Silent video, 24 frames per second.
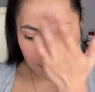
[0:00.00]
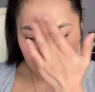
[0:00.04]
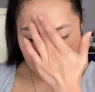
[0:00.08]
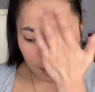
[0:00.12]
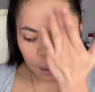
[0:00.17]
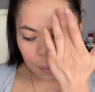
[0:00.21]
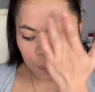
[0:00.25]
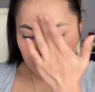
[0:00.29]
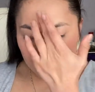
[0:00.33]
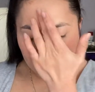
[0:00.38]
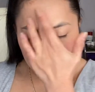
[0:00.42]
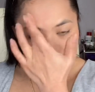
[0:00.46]
a
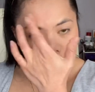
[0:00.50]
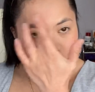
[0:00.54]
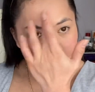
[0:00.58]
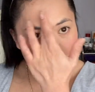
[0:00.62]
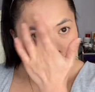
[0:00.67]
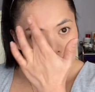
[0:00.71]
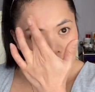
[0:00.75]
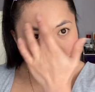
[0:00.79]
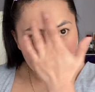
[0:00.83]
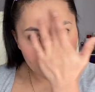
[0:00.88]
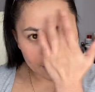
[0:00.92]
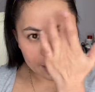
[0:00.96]
bit of
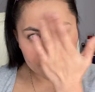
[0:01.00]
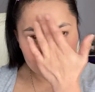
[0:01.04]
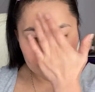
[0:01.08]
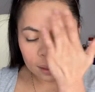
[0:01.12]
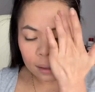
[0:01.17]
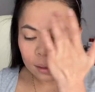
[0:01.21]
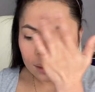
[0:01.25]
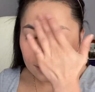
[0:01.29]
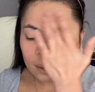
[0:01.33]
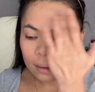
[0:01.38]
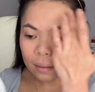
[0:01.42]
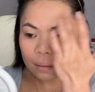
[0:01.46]

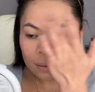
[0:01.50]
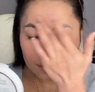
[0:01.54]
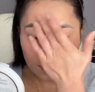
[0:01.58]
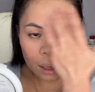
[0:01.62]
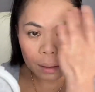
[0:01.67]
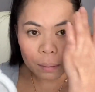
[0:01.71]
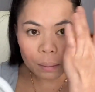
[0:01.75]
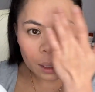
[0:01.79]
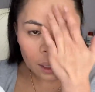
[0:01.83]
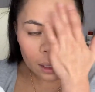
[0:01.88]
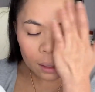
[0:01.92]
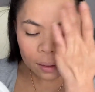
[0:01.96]
eyeliner,
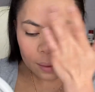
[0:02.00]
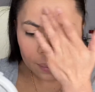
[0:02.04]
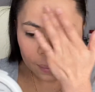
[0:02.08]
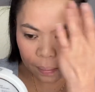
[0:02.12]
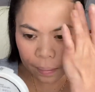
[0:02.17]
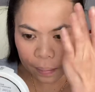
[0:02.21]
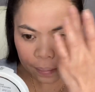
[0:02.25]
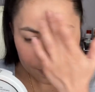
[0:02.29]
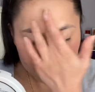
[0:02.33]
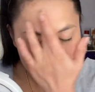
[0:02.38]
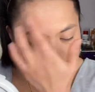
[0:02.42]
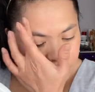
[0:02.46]
maybe.
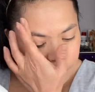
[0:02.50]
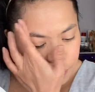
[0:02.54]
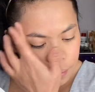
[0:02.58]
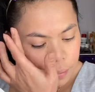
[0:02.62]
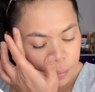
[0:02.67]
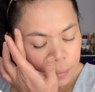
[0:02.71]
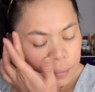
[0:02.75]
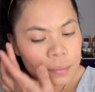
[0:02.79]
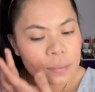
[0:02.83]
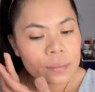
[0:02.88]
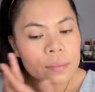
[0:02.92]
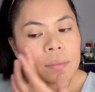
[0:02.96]

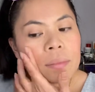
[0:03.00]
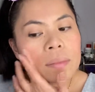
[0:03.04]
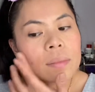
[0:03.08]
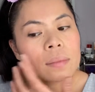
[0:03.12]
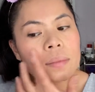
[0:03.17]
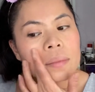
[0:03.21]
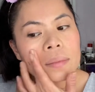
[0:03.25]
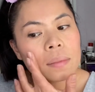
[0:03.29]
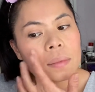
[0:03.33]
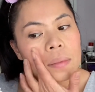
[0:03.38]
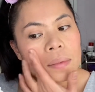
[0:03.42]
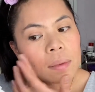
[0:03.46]
And it
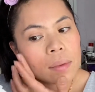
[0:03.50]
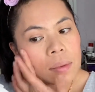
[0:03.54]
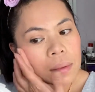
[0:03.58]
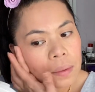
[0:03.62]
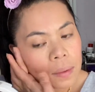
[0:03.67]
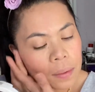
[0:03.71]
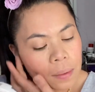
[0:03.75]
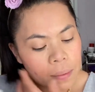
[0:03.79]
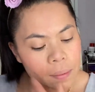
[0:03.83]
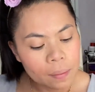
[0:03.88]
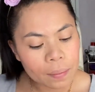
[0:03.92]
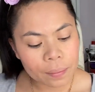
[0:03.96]
feels so
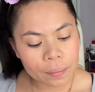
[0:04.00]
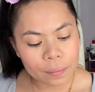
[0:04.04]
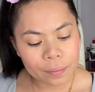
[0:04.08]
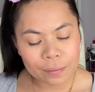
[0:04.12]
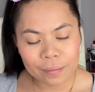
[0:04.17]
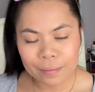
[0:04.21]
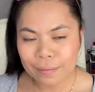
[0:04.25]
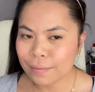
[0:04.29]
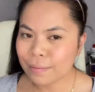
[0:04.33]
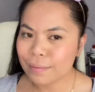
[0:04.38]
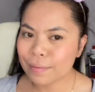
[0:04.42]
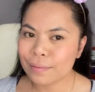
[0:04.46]

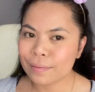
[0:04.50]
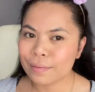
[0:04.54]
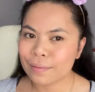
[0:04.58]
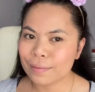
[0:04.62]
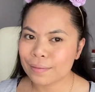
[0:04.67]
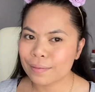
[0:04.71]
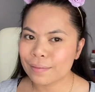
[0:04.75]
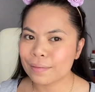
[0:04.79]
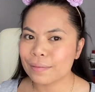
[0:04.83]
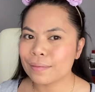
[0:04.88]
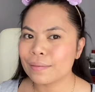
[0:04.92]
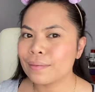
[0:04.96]
bright, it's
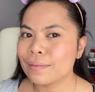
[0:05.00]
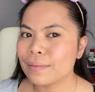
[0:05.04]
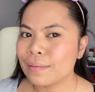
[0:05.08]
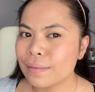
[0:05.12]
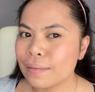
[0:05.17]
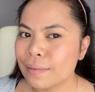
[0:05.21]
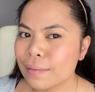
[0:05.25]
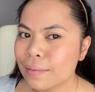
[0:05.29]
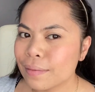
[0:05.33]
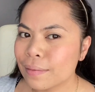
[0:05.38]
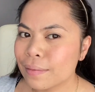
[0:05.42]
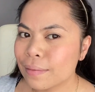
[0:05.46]
like luck
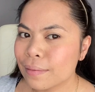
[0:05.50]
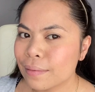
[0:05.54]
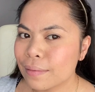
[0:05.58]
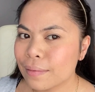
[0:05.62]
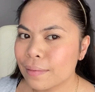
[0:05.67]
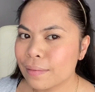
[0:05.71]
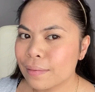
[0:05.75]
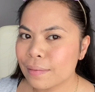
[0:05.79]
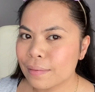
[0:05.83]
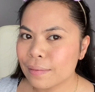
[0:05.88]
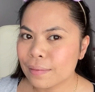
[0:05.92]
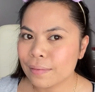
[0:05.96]
is
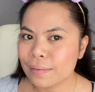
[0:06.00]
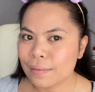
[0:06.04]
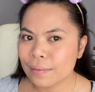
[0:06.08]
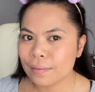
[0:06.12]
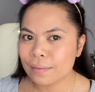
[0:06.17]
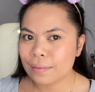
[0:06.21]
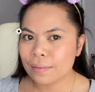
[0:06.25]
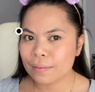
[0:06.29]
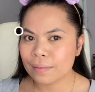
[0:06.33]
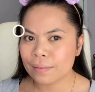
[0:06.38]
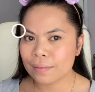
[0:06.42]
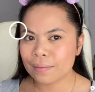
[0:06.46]
raining on
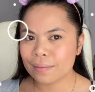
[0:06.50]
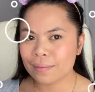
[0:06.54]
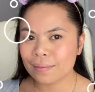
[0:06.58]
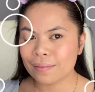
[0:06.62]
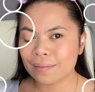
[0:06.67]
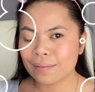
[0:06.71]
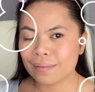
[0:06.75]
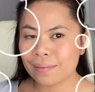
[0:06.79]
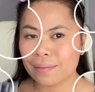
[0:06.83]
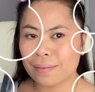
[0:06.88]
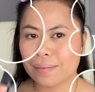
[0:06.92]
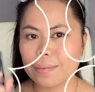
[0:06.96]
me.
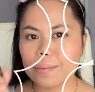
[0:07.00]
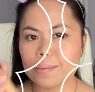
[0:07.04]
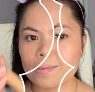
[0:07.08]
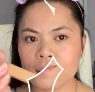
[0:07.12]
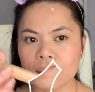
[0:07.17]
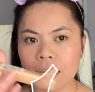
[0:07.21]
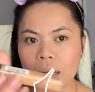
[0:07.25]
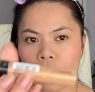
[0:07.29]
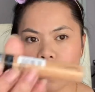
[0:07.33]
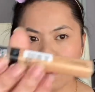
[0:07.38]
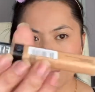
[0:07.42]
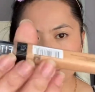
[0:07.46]
So next
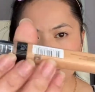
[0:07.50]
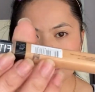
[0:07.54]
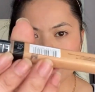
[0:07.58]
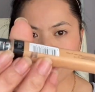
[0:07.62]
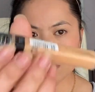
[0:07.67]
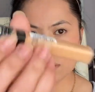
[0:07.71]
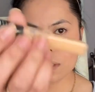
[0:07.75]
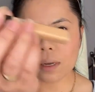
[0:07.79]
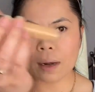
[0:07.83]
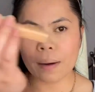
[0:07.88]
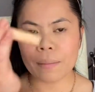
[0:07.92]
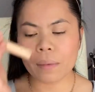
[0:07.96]
I'll put
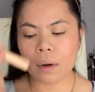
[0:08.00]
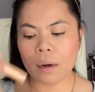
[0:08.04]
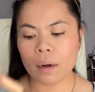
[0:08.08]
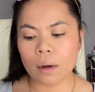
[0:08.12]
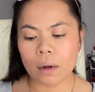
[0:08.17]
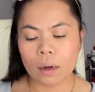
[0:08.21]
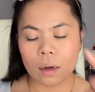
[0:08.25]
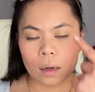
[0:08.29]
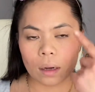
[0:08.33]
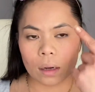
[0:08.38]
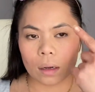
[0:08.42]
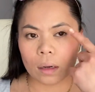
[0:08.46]
some
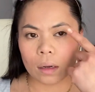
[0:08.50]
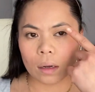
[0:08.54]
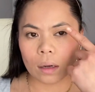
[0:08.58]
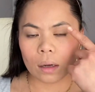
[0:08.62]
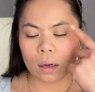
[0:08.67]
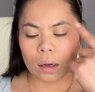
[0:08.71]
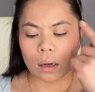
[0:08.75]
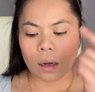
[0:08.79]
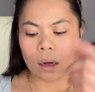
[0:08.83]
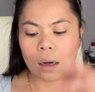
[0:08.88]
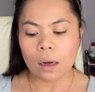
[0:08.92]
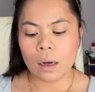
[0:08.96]

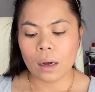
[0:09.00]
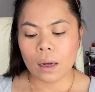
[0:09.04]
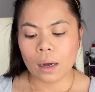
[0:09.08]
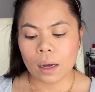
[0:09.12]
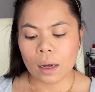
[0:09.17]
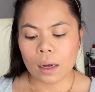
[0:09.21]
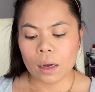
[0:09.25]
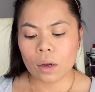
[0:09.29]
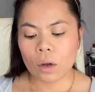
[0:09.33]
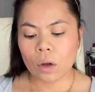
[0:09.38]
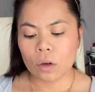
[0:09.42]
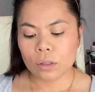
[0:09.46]

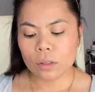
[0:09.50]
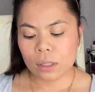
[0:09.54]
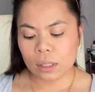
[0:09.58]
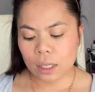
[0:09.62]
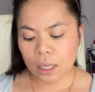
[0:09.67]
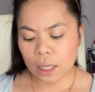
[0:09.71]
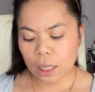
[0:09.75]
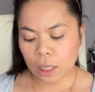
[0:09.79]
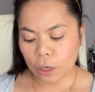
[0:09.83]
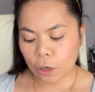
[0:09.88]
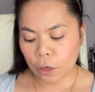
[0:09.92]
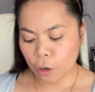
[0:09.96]

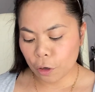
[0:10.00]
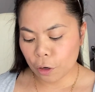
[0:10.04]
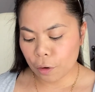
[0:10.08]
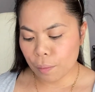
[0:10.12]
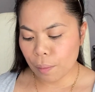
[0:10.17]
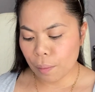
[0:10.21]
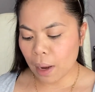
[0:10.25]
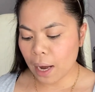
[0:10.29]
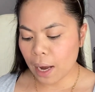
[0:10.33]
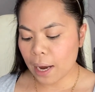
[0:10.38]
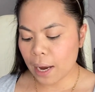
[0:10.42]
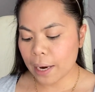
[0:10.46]
concealer on
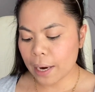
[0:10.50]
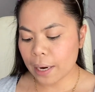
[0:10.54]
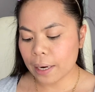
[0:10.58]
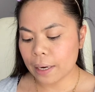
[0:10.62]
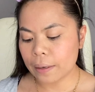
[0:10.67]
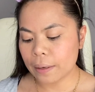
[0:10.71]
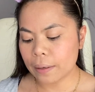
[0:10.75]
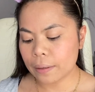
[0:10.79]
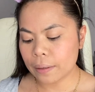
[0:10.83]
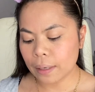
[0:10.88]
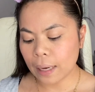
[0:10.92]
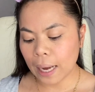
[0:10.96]
my
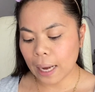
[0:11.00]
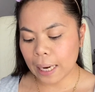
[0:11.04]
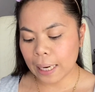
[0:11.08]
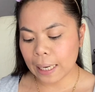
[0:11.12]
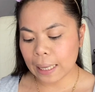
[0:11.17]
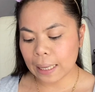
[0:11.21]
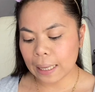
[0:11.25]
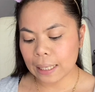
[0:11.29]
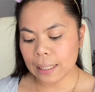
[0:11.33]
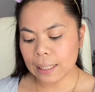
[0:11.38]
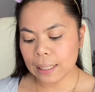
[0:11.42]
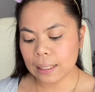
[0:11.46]

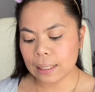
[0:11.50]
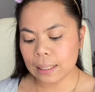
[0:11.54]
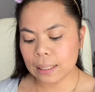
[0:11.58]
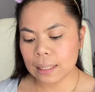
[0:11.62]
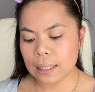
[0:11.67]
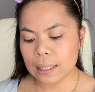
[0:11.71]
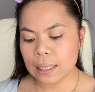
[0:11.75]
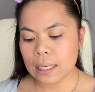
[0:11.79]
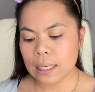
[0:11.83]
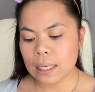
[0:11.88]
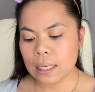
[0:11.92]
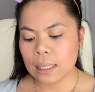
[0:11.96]

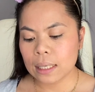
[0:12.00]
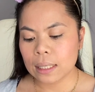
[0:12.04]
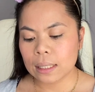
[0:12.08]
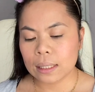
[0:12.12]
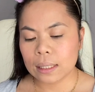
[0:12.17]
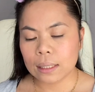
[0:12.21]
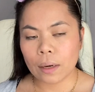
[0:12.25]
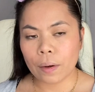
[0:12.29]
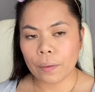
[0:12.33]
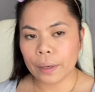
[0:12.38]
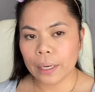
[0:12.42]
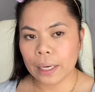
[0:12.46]
eyelids,
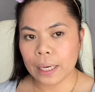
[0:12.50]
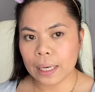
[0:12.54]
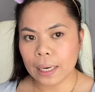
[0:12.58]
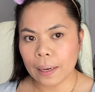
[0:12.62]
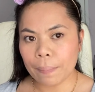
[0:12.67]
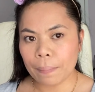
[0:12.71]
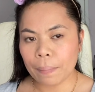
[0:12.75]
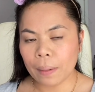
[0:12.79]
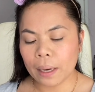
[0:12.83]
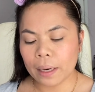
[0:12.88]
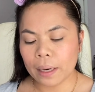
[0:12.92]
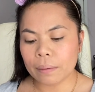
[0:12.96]
so we're gonna
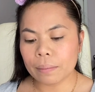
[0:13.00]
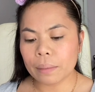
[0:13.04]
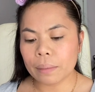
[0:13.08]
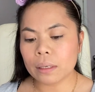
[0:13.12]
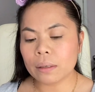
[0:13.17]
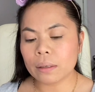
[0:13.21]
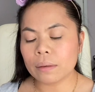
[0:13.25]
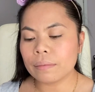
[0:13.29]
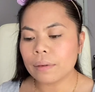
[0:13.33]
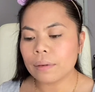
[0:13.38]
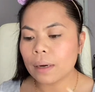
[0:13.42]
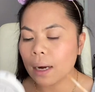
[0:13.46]
apply a bit of